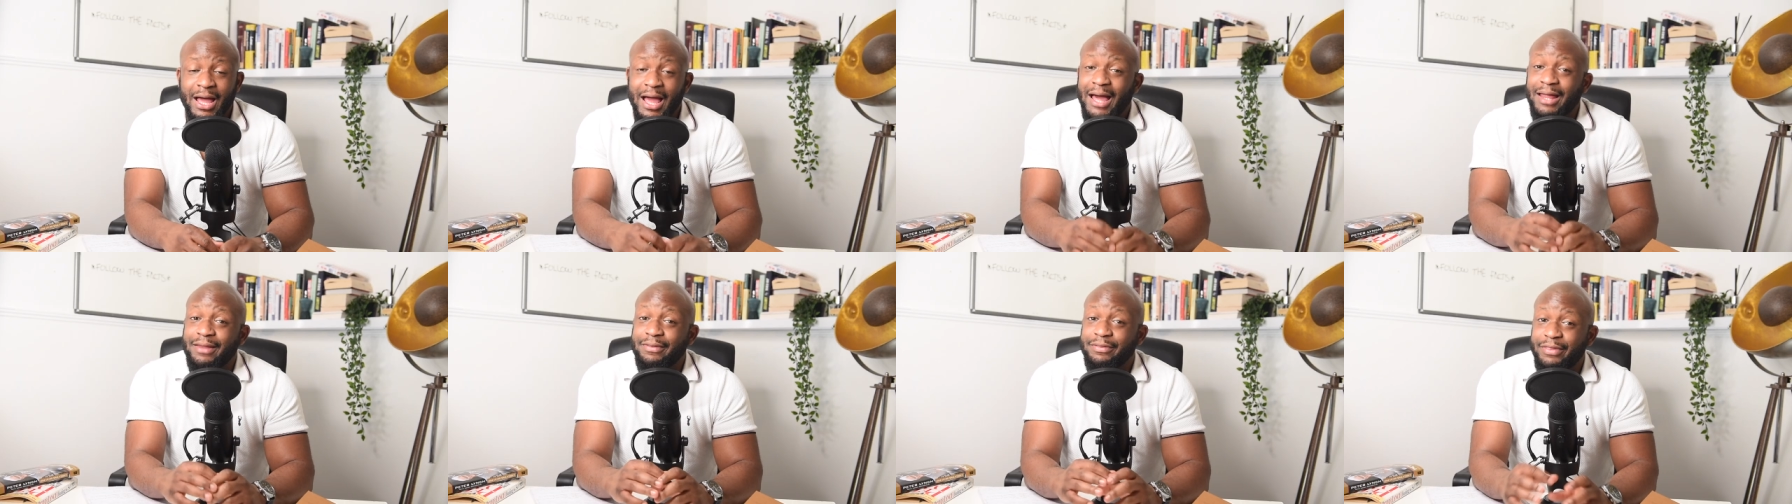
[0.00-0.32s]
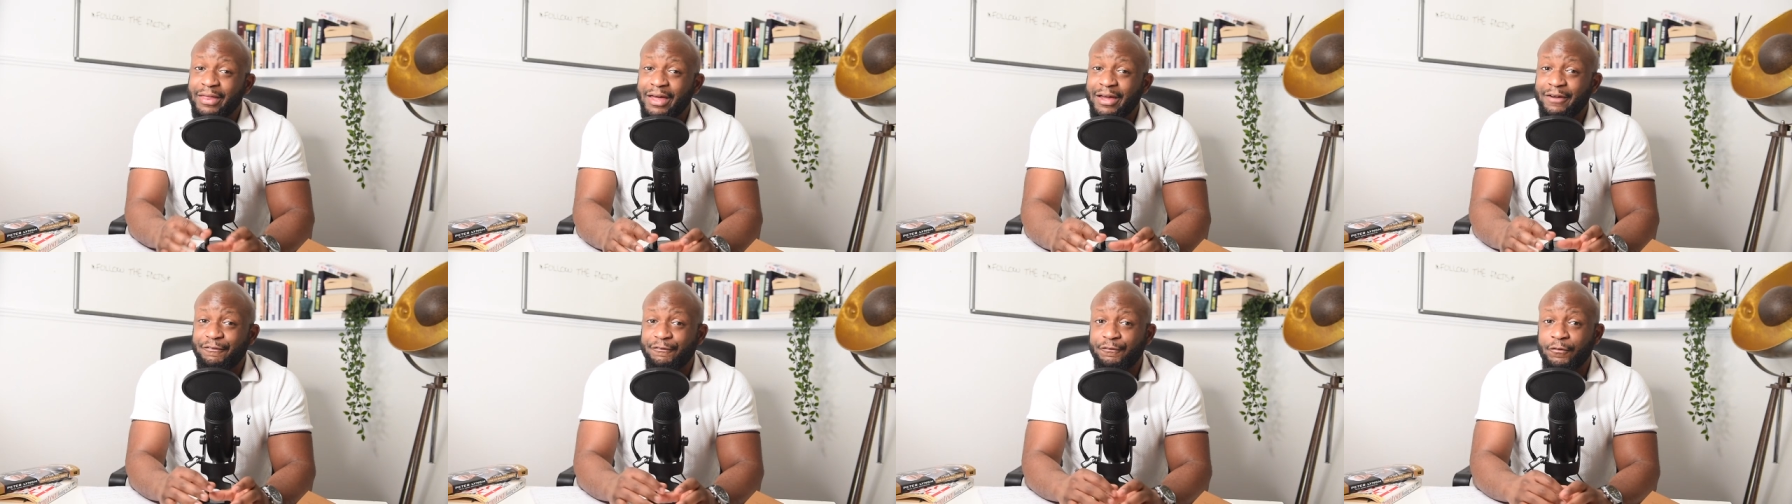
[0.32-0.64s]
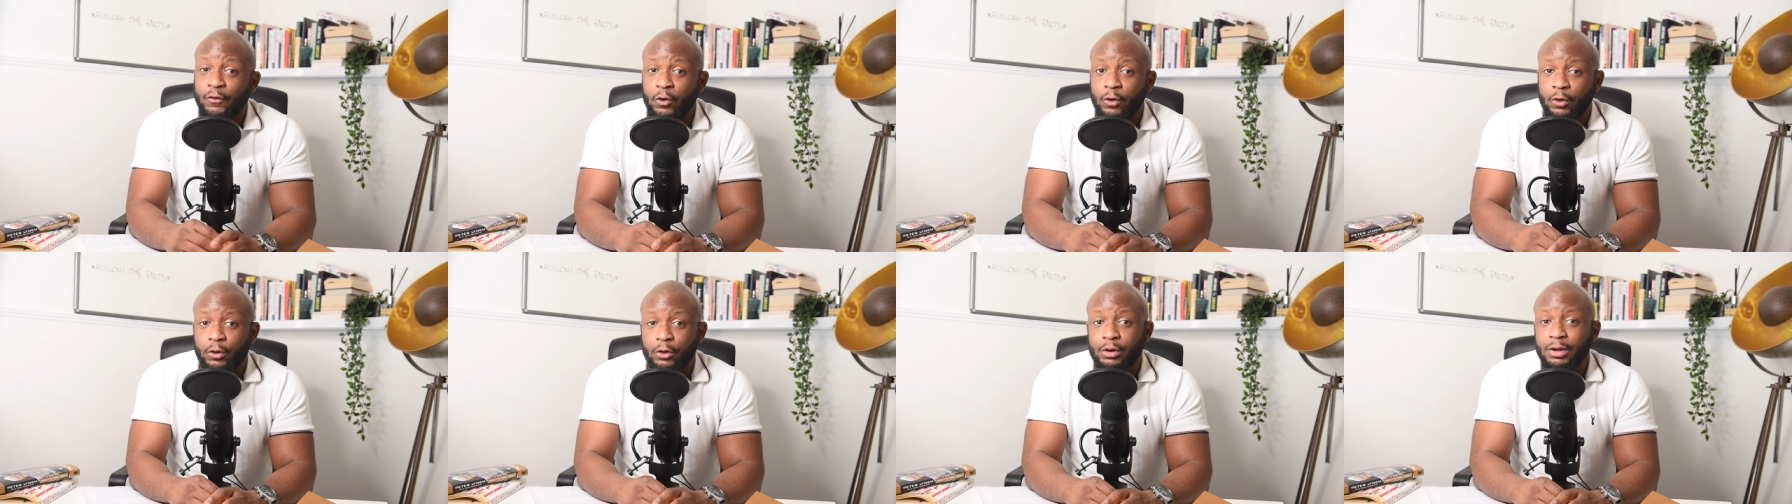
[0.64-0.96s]
and
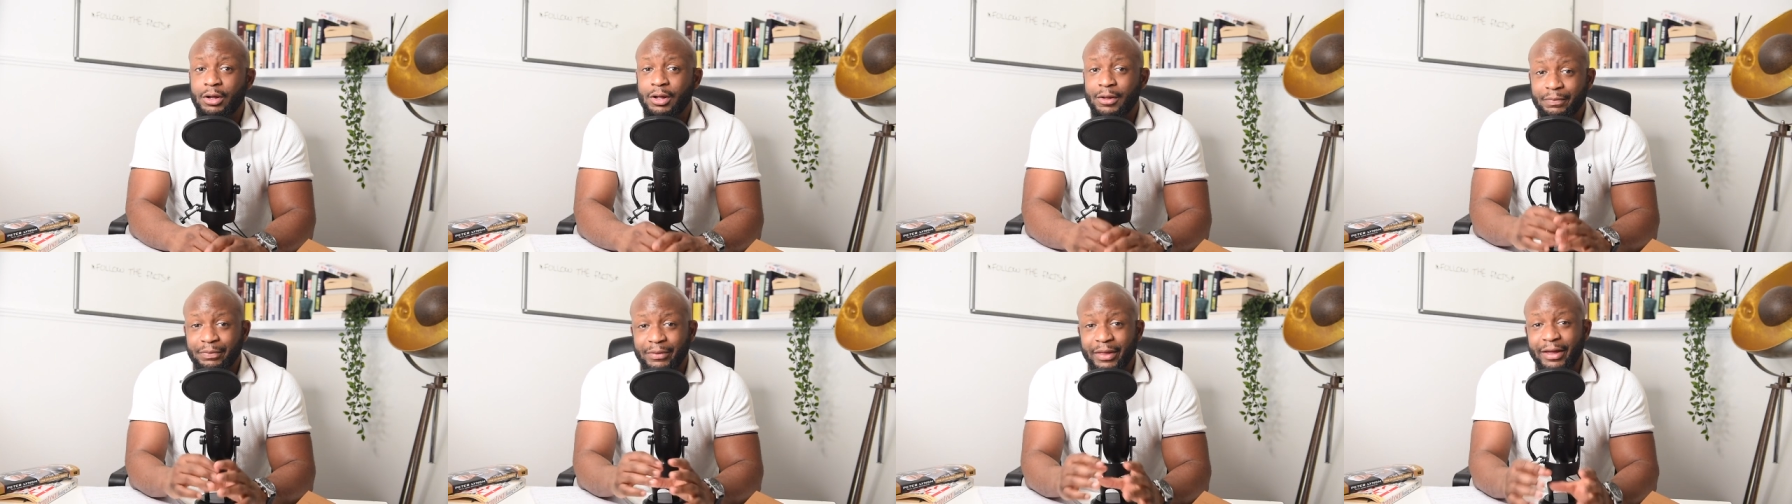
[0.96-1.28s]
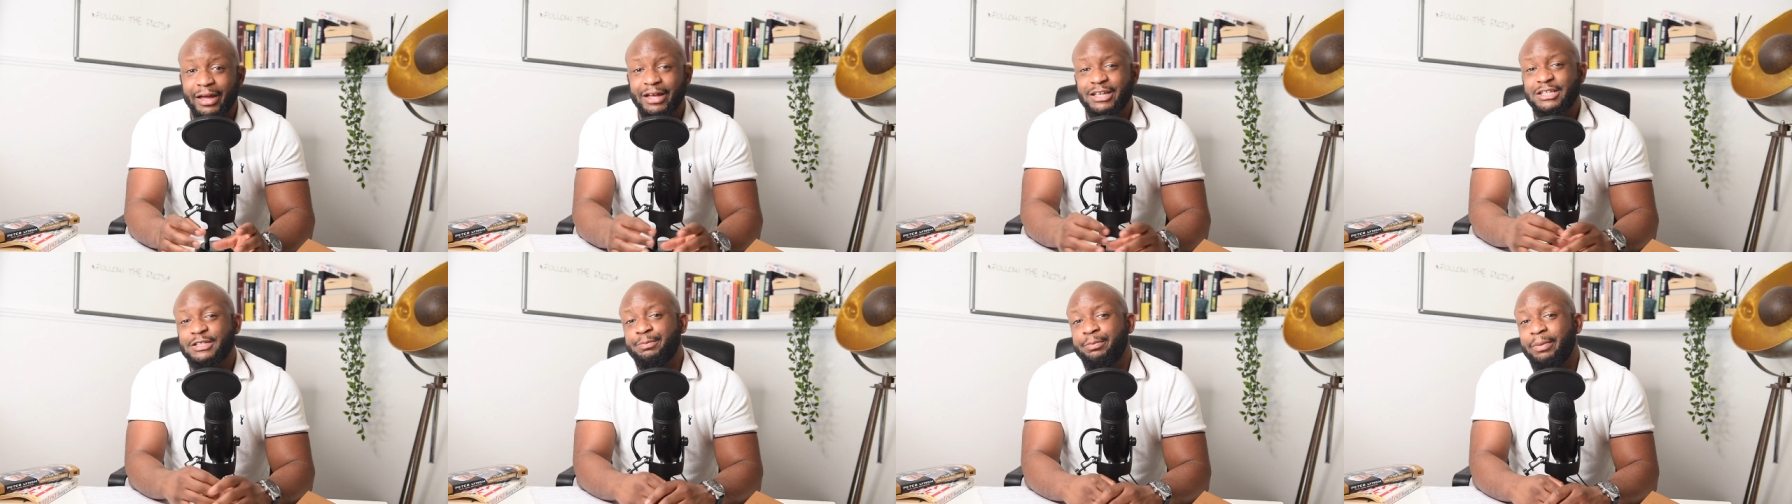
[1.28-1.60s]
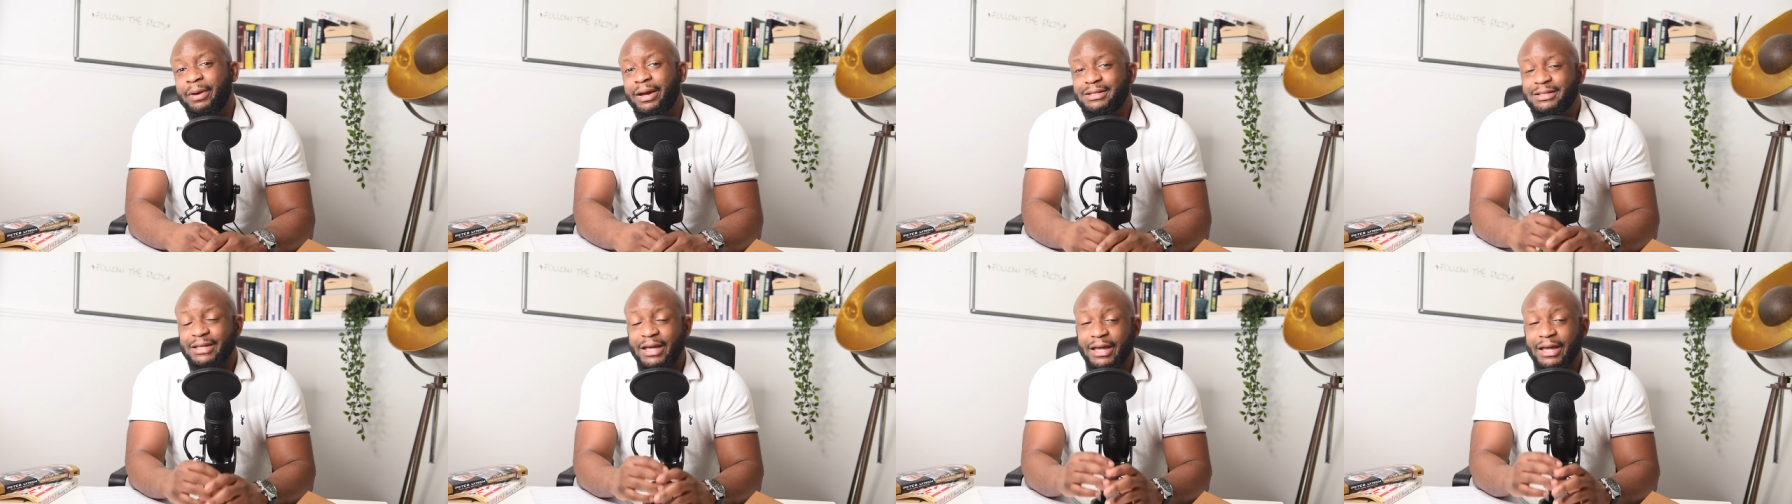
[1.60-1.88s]
therefore they expect